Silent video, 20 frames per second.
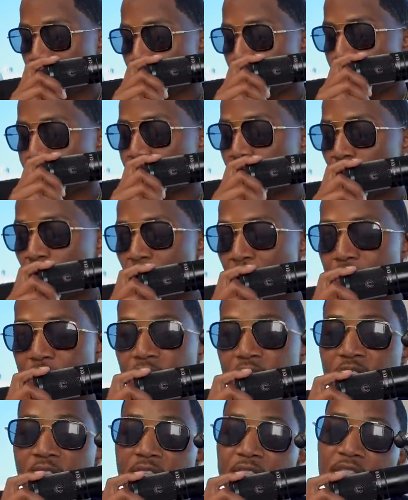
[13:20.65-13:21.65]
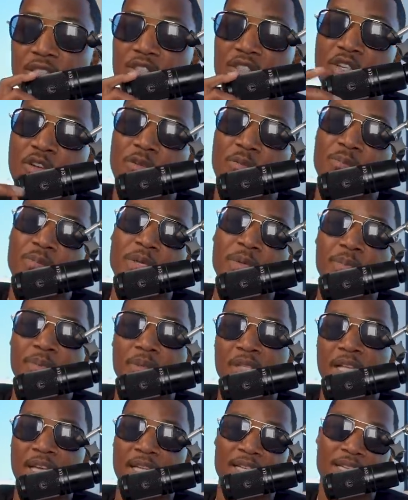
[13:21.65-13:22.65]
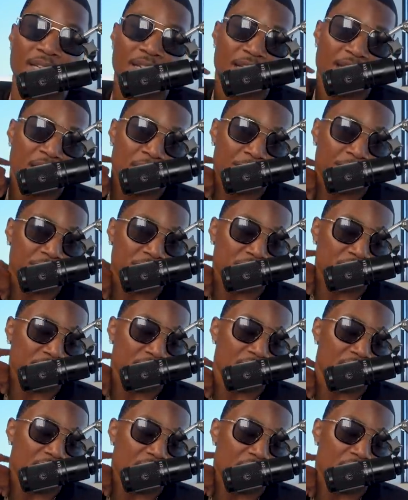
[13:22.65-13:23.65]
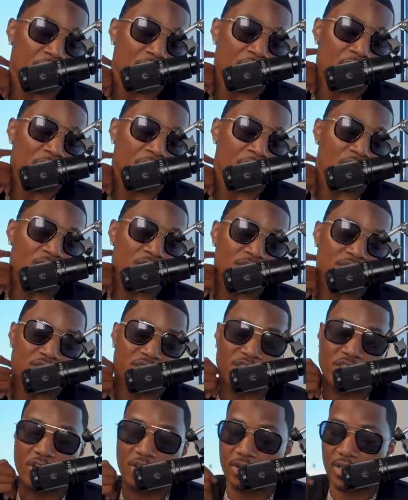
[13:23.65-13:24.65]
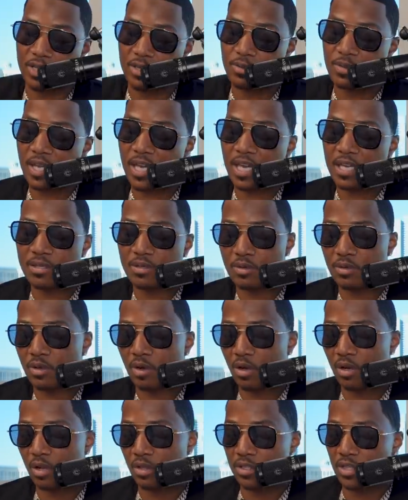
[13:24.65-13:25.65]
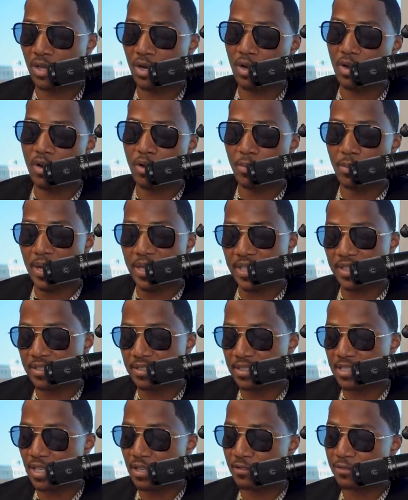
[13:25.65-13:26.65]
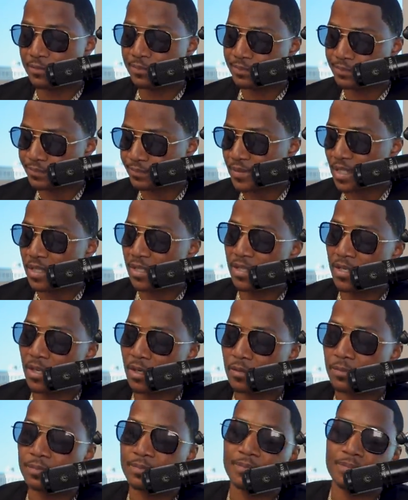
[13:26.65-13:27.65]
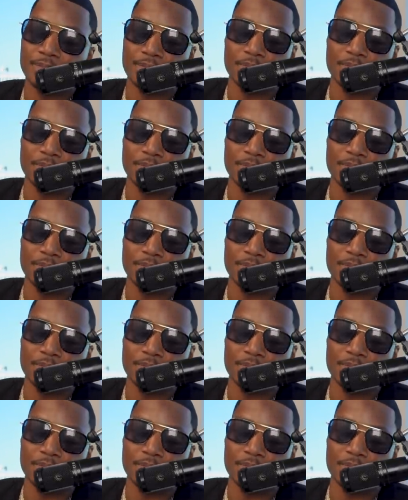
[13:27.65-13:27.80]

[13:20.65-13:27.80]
Have to gravitate to certain people that help us in our along the journey. You can't do it all on your own by yourself, you know?